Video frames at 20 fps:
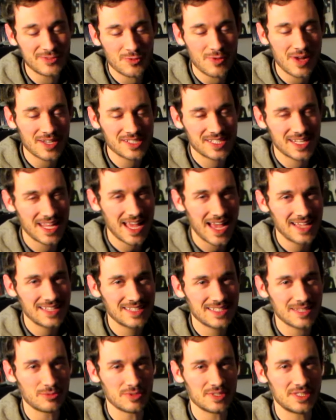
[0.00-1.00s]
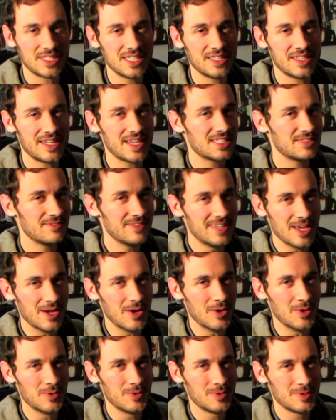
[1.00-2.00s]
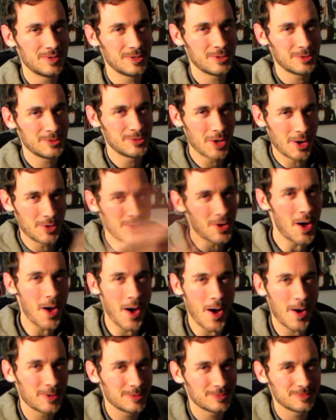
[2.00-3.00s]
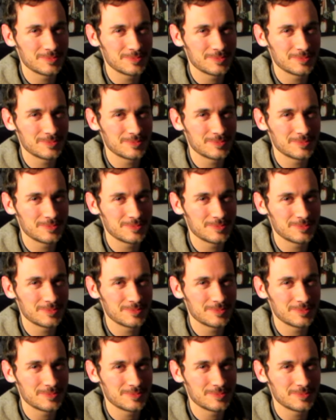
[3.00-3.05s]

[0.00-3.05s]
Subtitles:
for watching, guys, and we'll see you in the next video. Ta-ta.